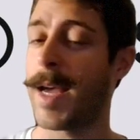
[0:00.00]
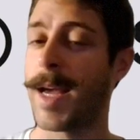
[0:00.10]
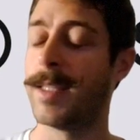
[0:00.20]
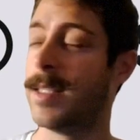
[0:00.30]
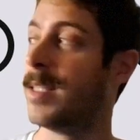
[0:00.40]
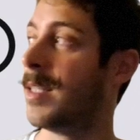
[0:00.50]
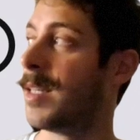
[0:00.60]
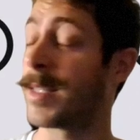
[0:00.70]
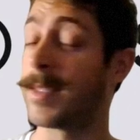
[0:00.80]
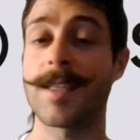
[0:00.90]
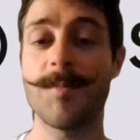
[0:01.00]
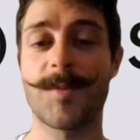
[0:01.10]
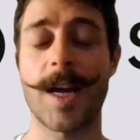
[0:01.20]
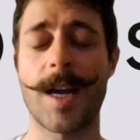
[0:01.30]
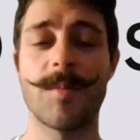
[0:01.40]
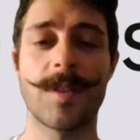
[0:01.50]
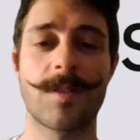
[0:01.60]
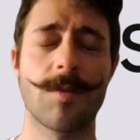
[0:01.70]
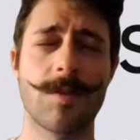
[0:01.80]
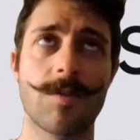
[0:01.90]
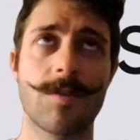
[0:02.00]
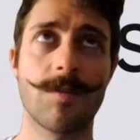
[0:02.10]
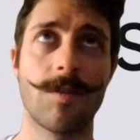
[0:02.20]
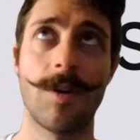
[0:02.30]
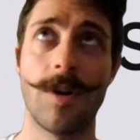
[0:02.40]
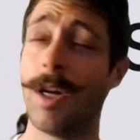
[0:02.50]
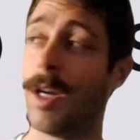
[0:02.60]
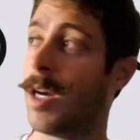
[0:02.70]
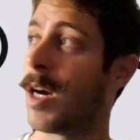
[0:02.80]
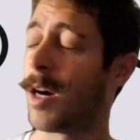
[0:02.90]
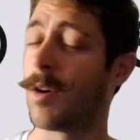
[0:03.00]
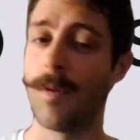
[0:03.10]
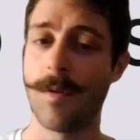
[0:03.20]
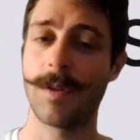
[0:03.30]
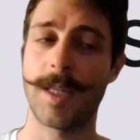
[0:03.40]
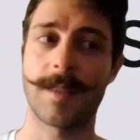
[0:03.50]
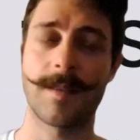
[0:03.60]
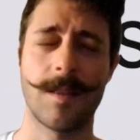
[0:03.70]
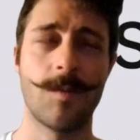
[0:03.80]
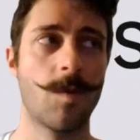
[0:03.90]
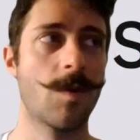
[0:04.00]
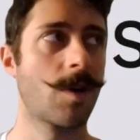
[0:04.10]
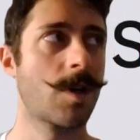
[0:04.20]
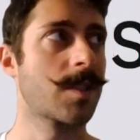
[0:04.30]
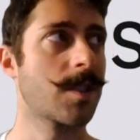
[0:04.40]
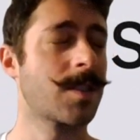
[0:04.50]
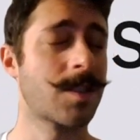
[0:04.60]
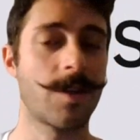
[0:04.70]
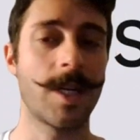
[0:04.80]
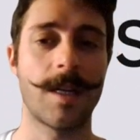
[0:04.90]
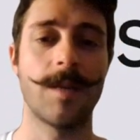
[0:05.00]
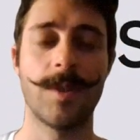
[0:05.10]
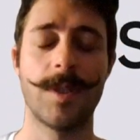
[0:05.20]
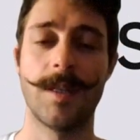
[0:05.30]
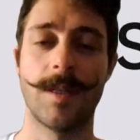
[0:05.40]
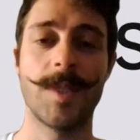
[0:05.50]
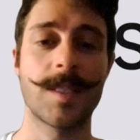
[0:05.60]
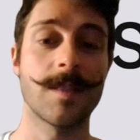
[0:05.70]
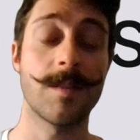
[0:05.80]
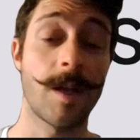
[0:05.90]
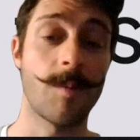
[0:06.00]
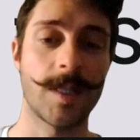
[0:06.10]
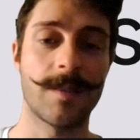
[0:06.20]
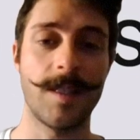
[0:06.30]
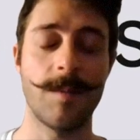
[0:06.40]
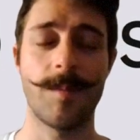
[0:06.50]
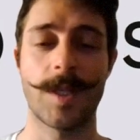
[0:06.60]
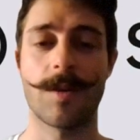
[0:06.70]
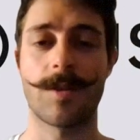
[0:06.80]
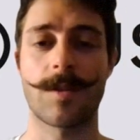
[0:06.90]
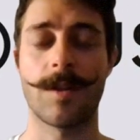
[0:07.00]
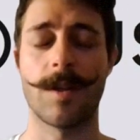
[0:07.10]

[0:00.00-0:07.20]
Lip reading: And at the same time, it's also a role that works strictly with the business development team, because